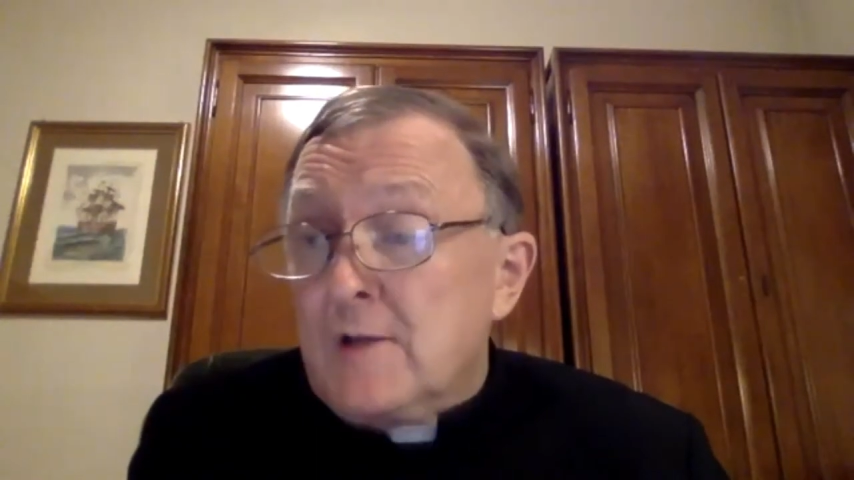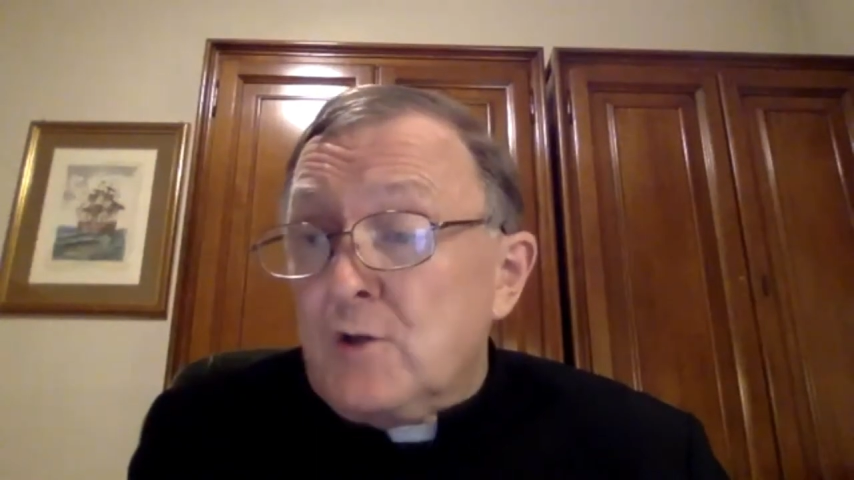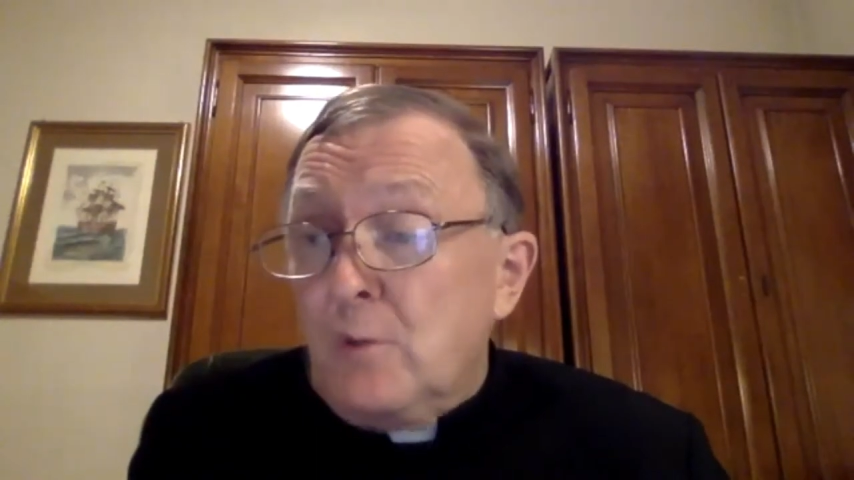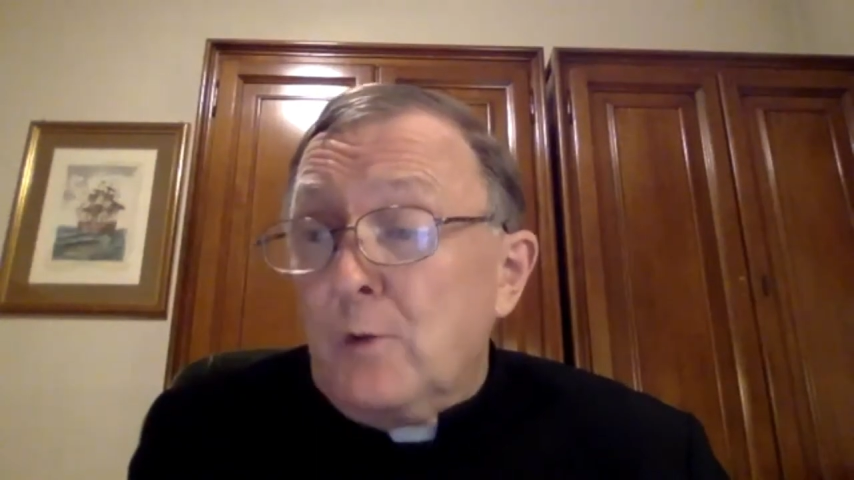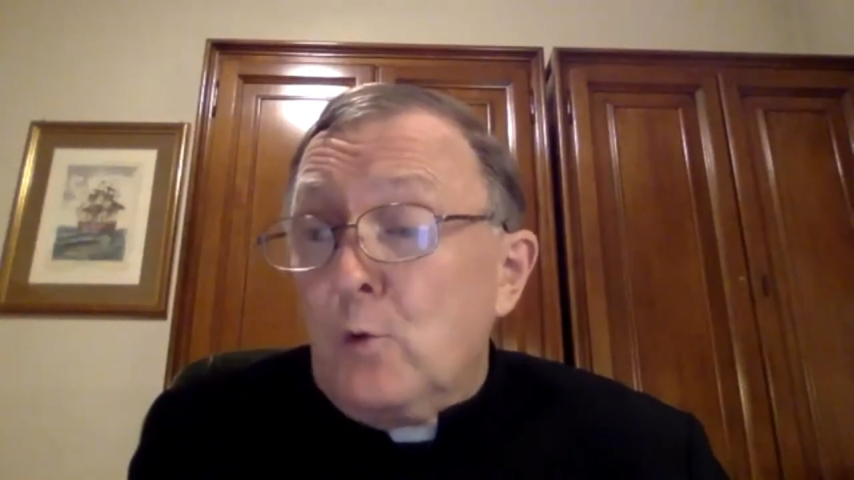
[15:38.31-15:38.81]

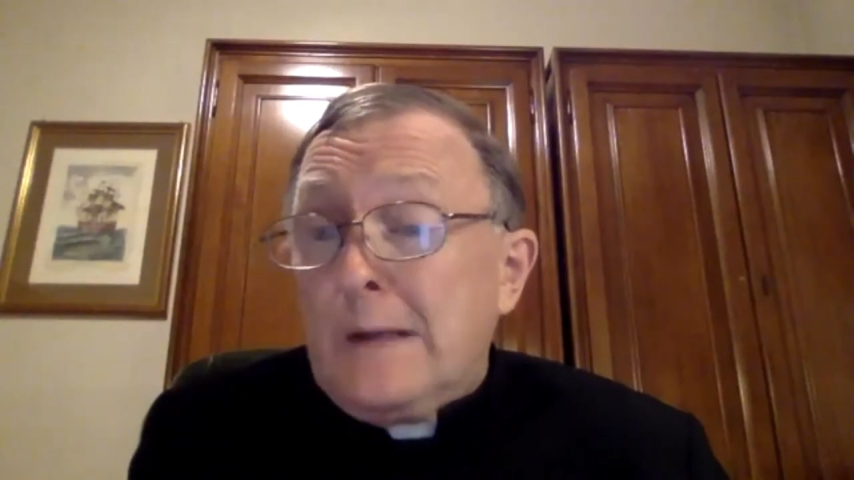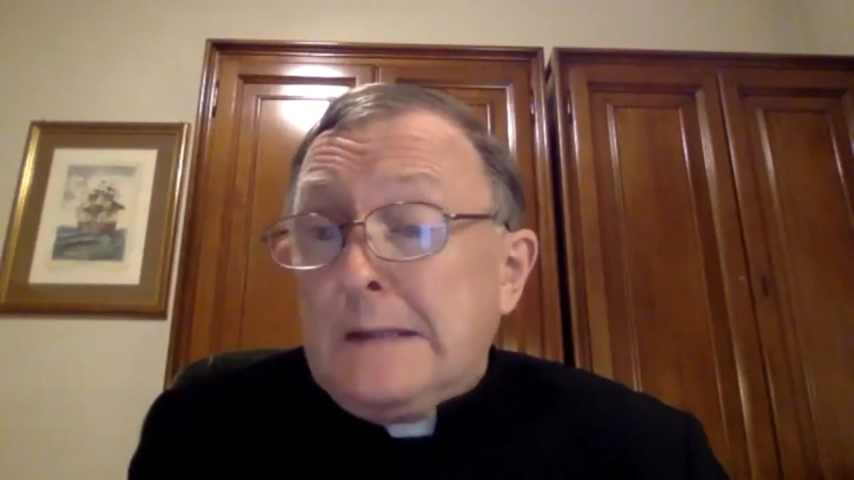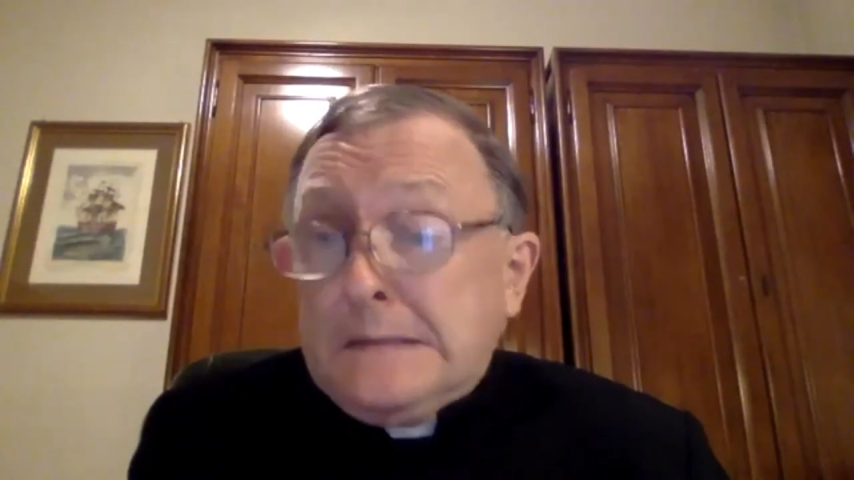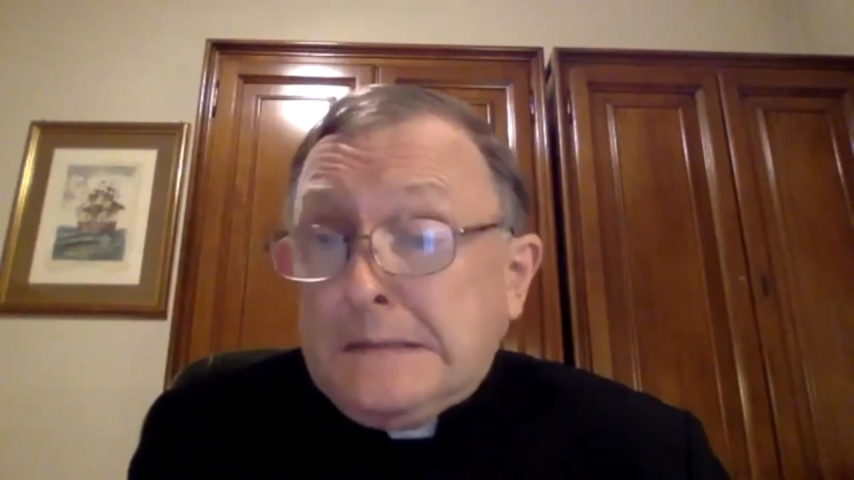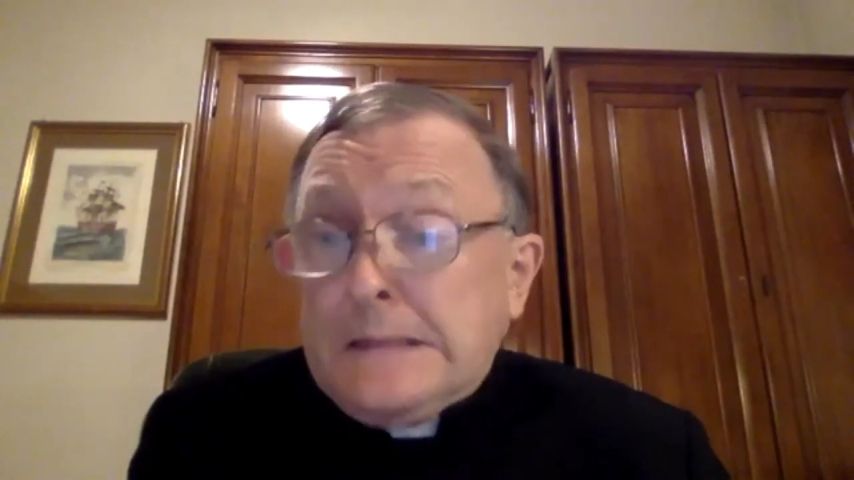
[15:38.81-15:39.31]
someone who
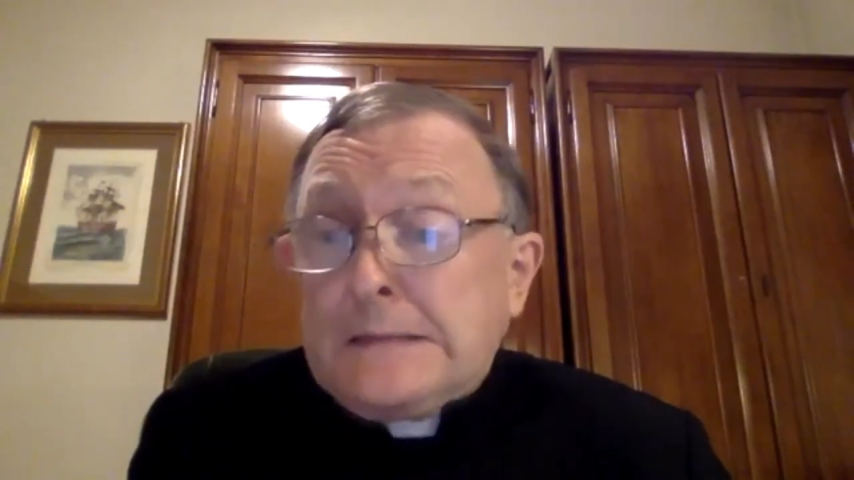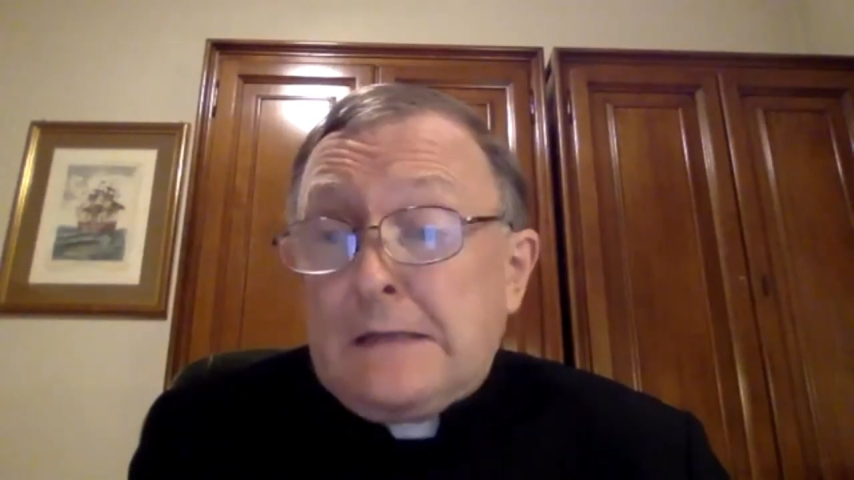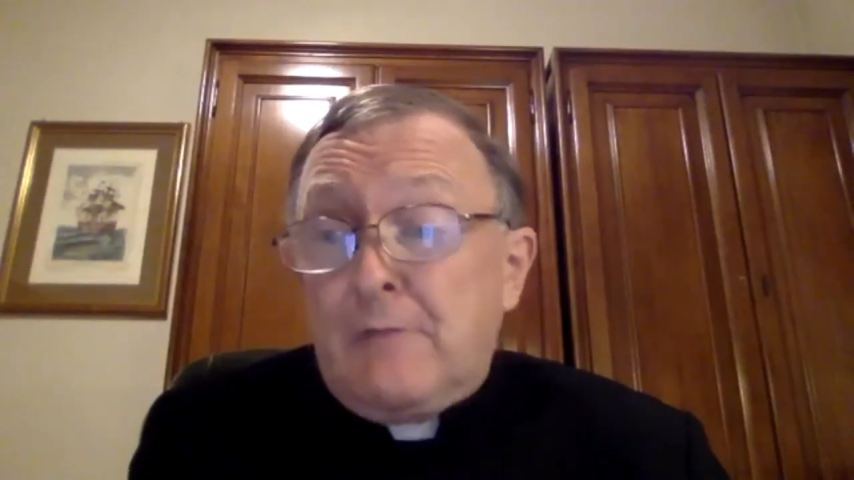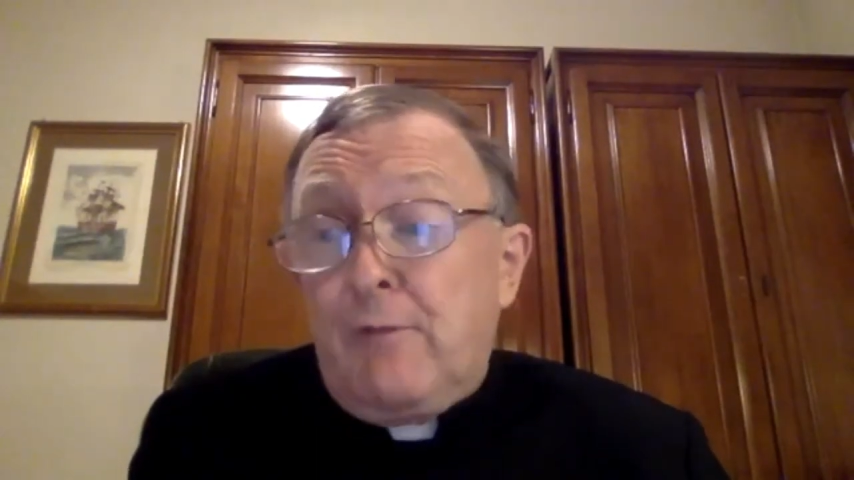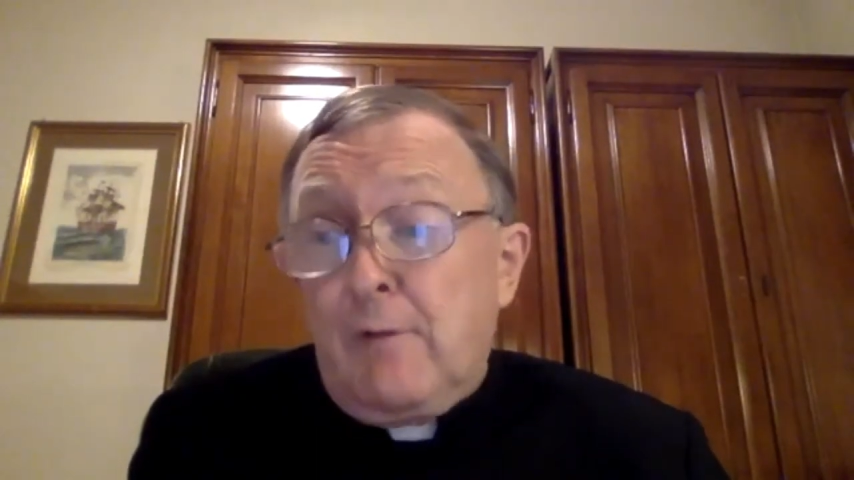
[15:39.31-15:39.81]

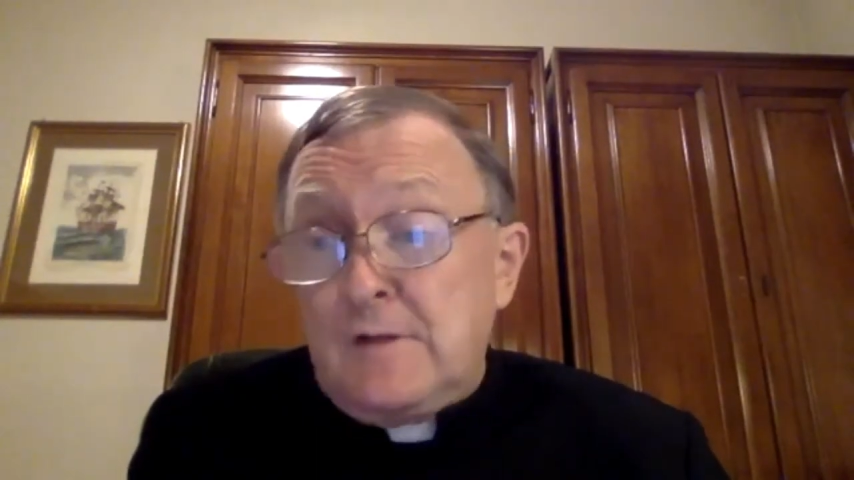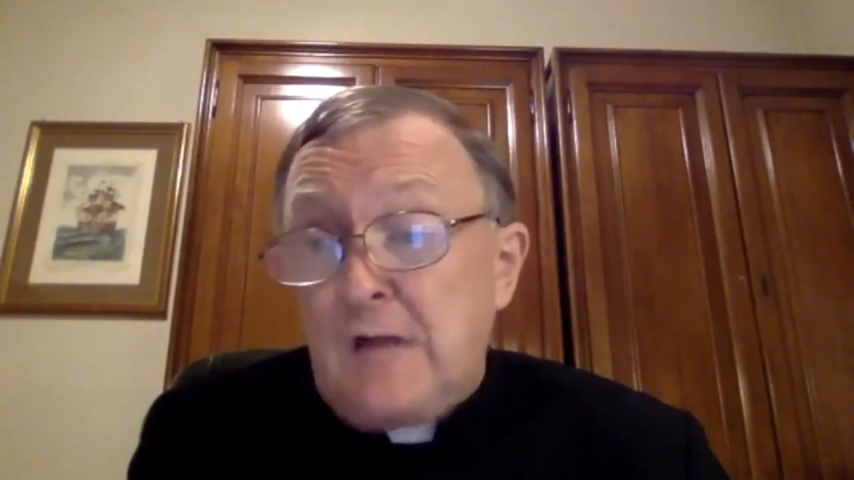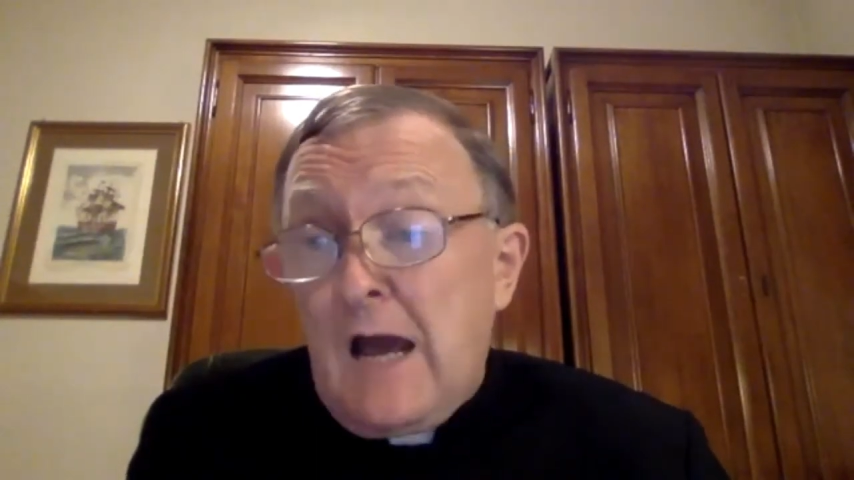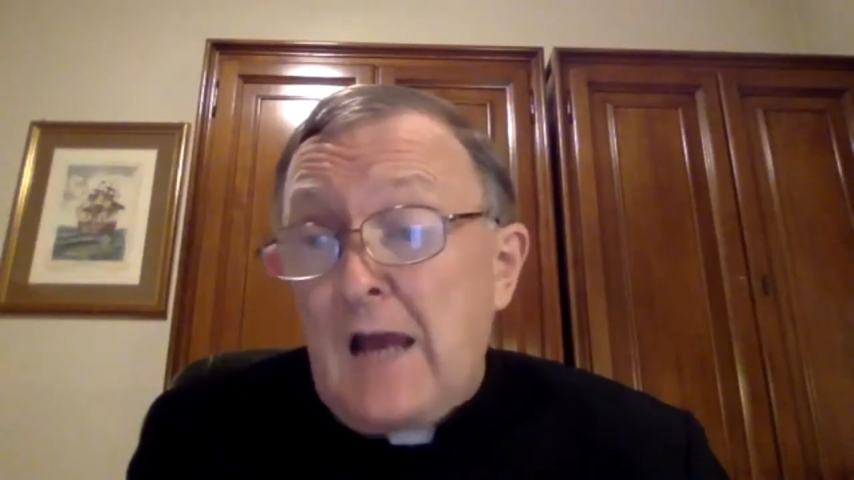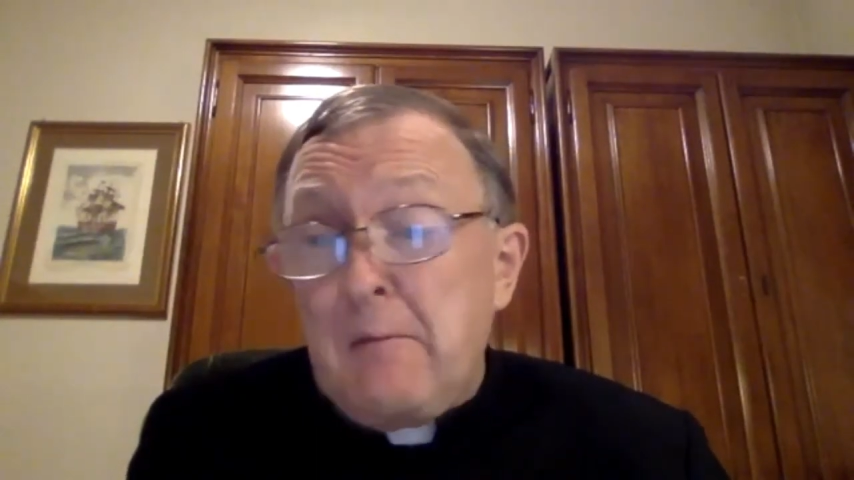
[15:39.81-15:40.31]
existed for a
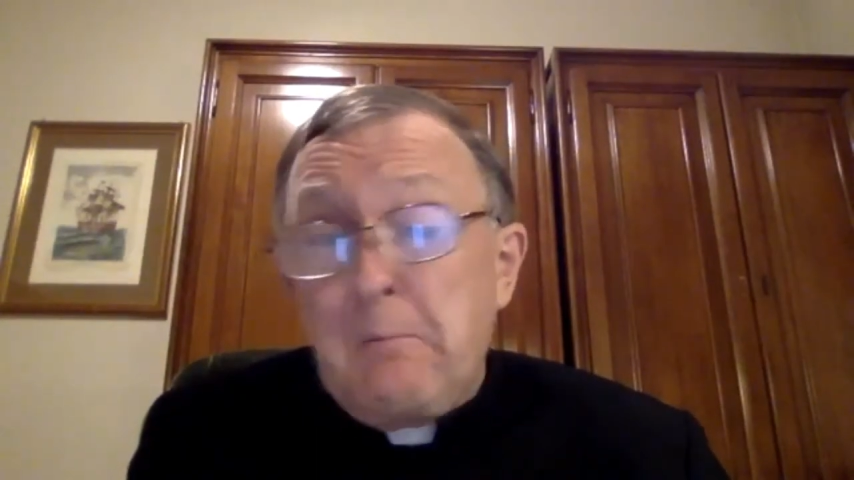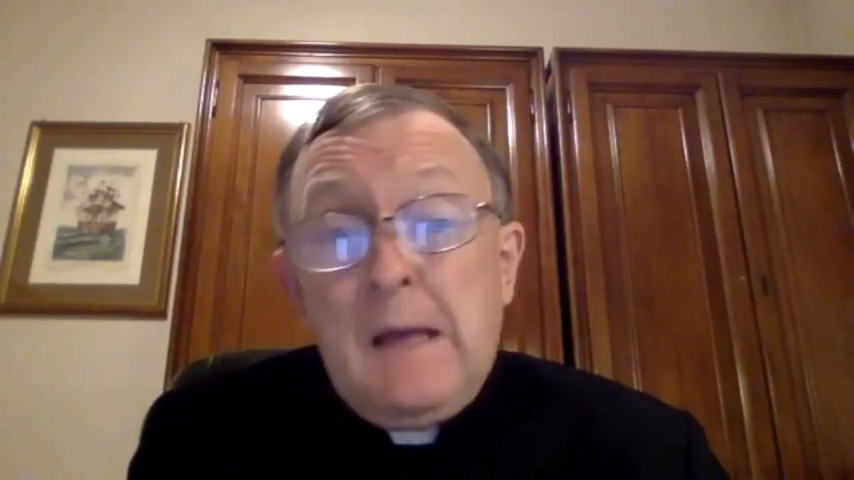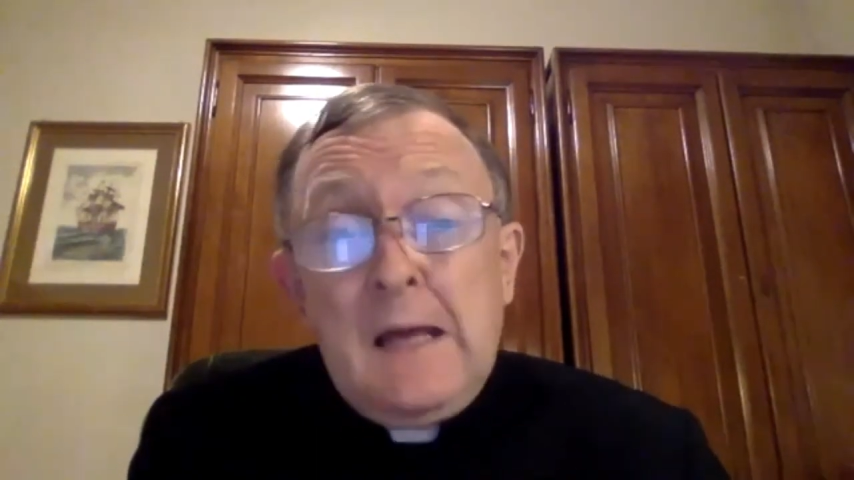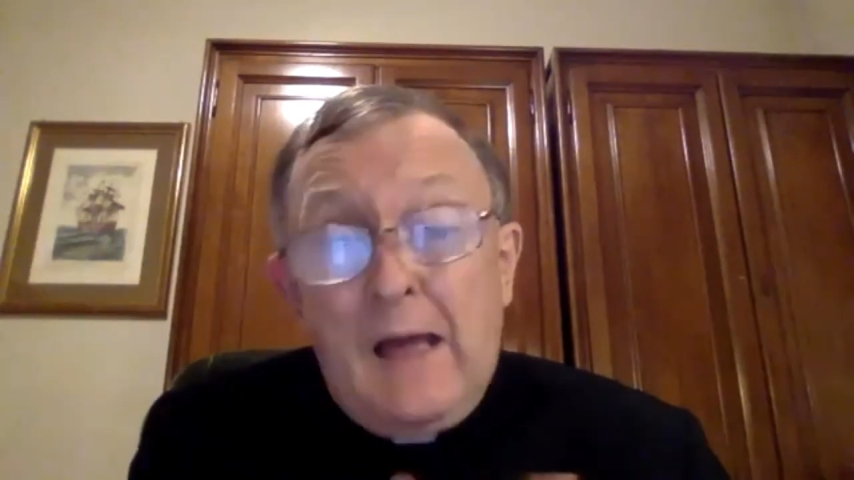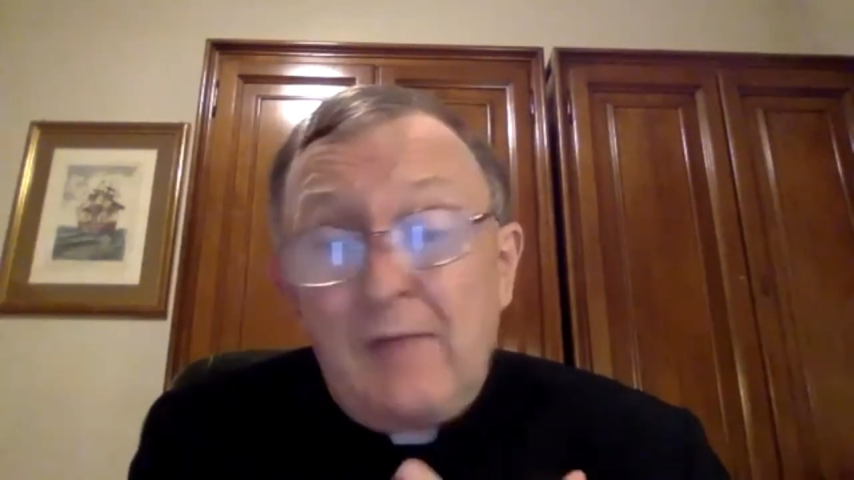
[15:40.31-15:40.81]
time